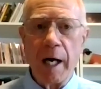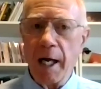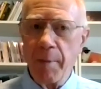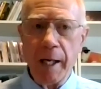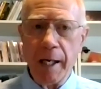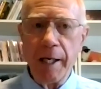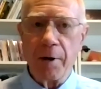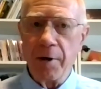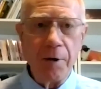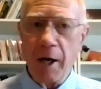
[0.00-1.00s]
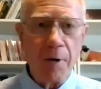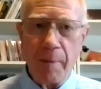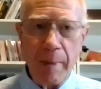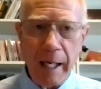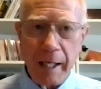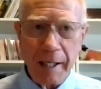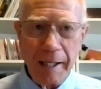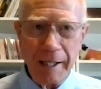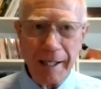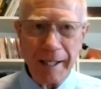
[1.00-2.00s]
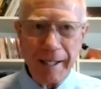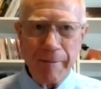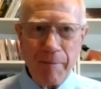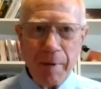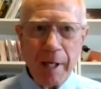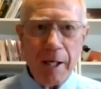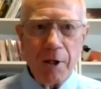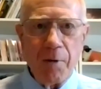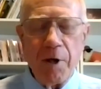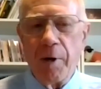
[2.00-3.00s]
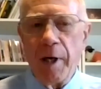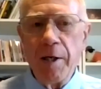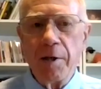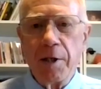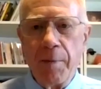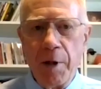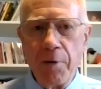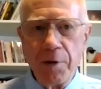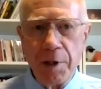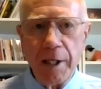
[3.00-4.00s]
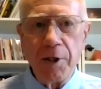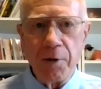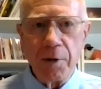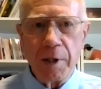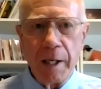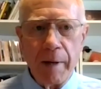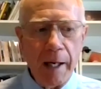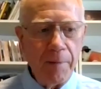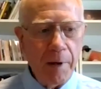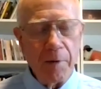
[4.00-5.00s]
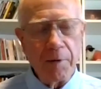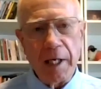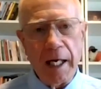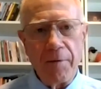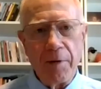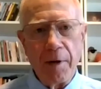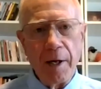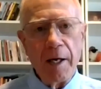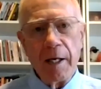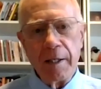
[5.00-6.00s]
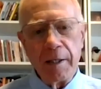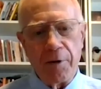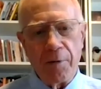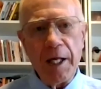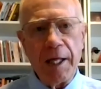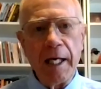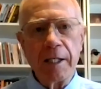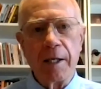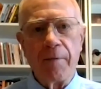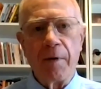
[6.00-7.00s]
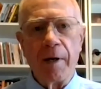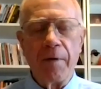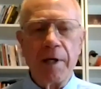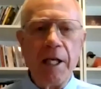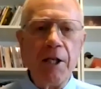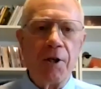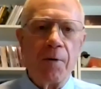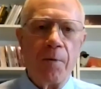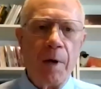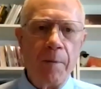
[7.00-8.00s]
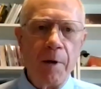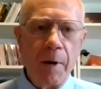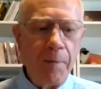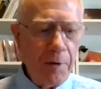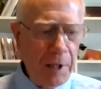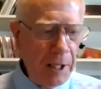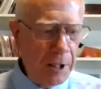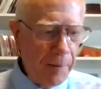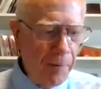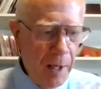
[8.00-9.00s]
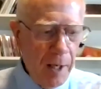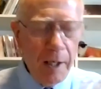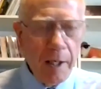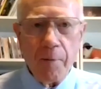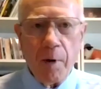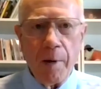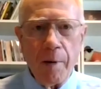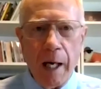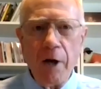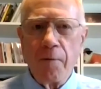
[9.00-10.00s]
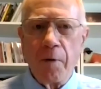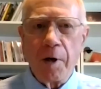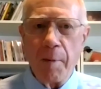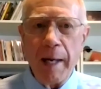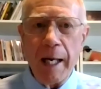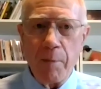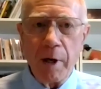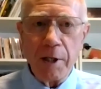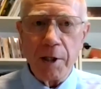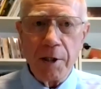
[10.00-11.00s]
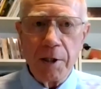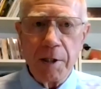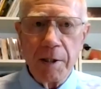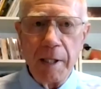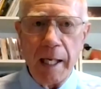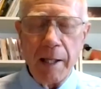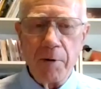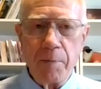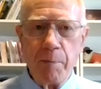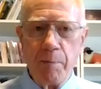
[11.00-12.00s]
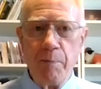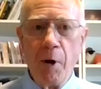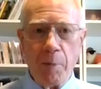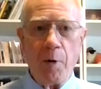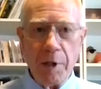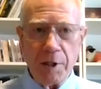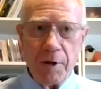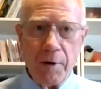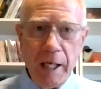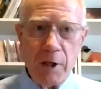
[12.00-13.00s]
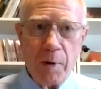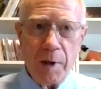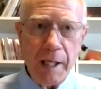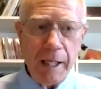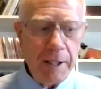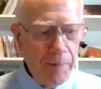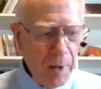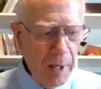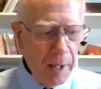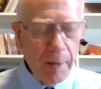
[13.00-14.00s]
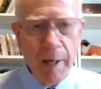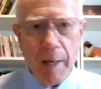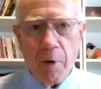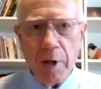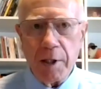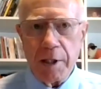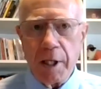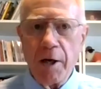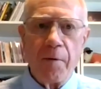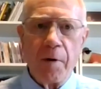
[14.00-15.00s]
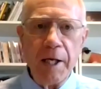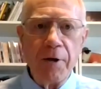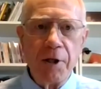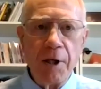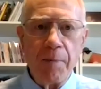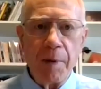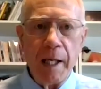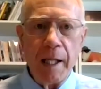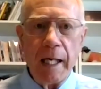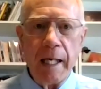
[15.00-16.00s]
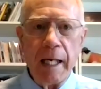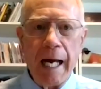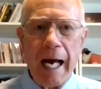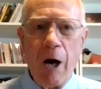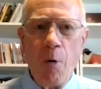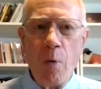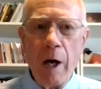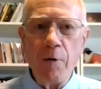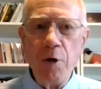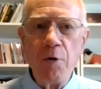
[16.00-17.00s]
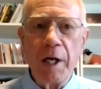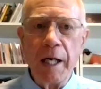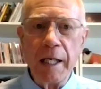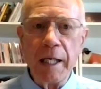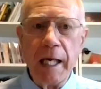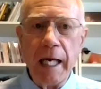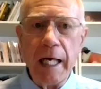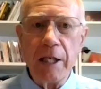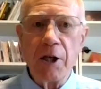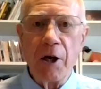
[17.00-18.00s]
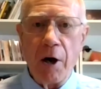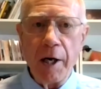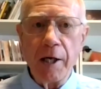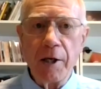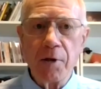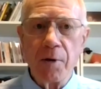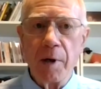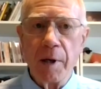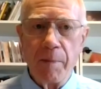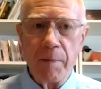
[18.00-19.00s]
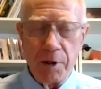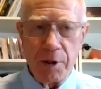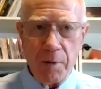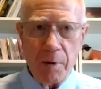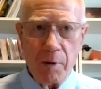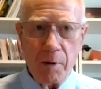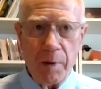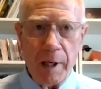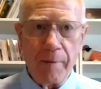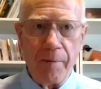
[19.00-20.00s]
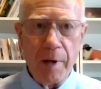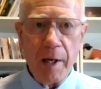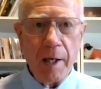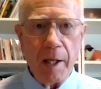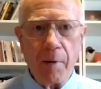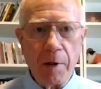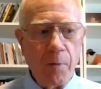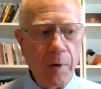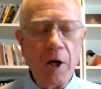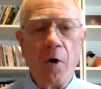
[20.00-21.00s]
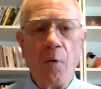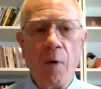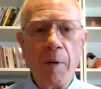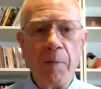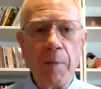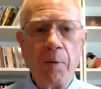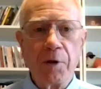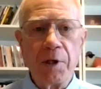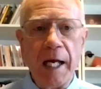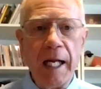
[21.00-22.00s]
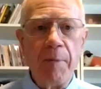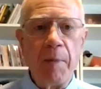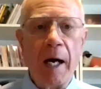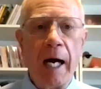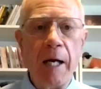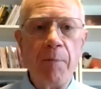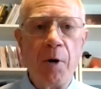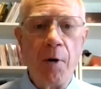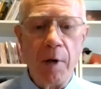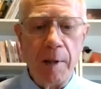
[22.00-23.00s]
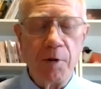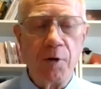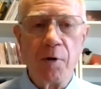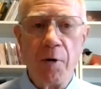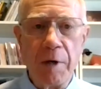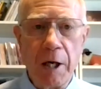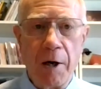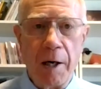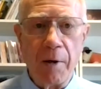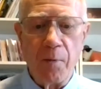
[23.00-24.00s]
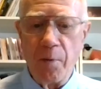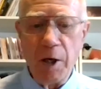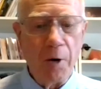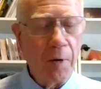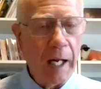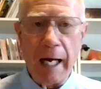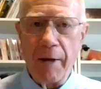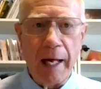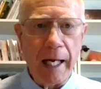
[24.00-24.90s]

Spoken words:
how to be a leader. You're not going to make it. So we train you on some of those issues. In other words, I have 3 things of a teacher when you're up there teaching. Number one, I look for command presence. And there's bullet points under each one of these. Command presence, I look for leadership, and then how well you can engage an audience or a student group there. In other words, we don't want people standing behind podiums droning on. We don't allow